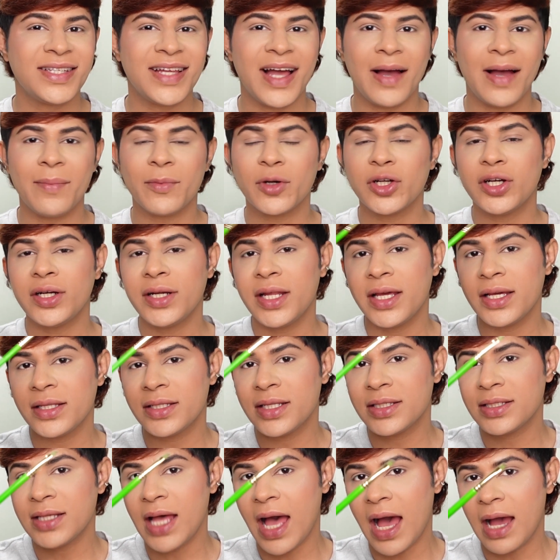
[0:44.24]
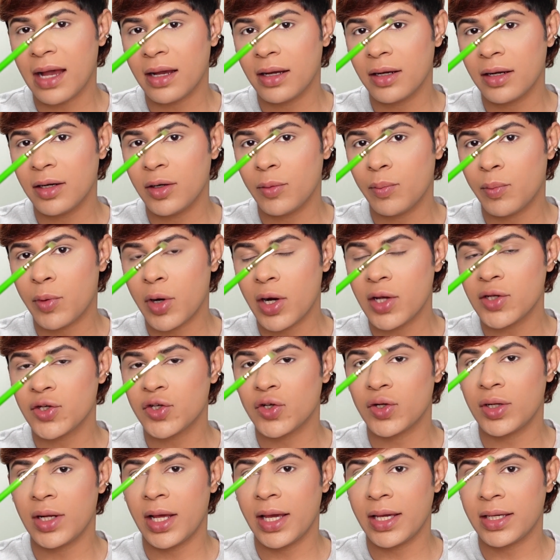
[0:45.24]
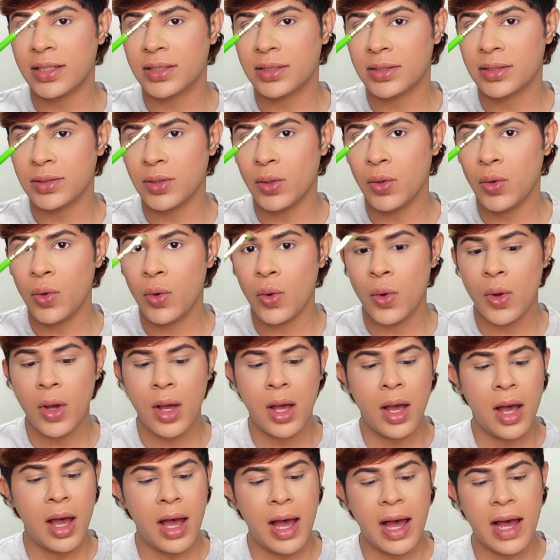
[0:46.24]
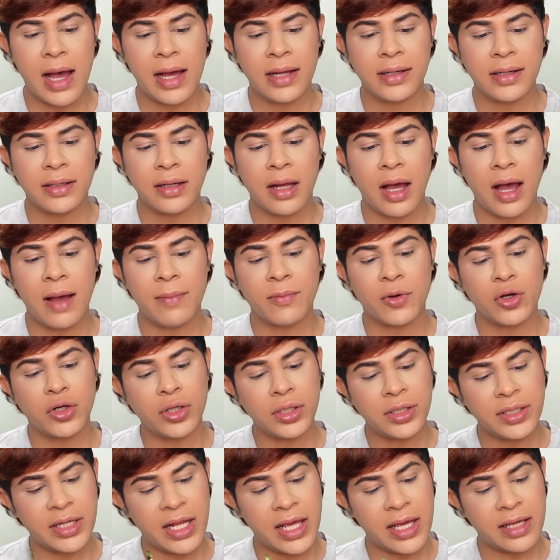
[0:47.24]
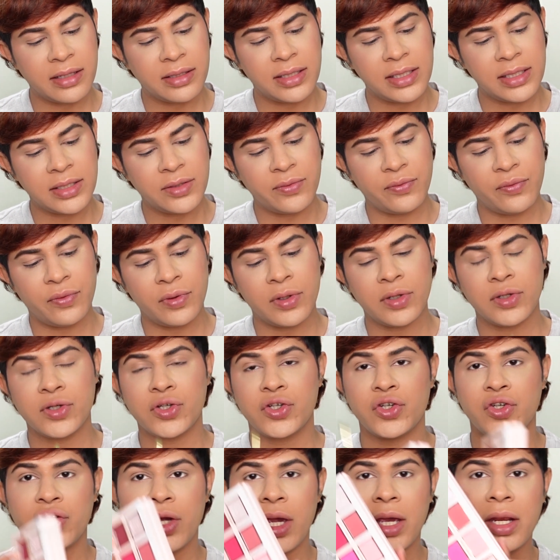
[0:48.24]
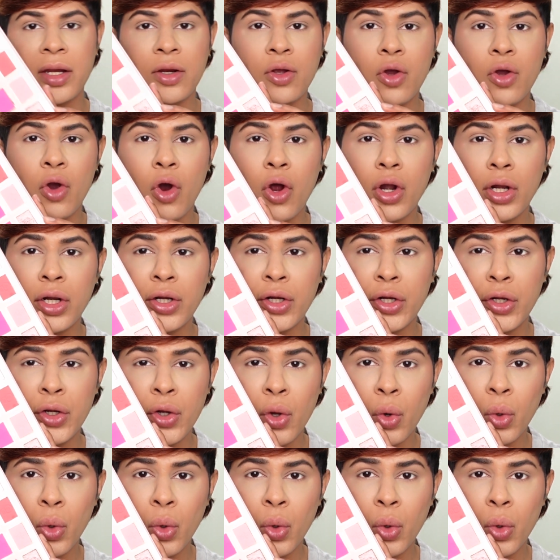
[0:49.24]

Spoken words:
I'm gonna take this angled brush like so, and I'm gonna take this first shade called No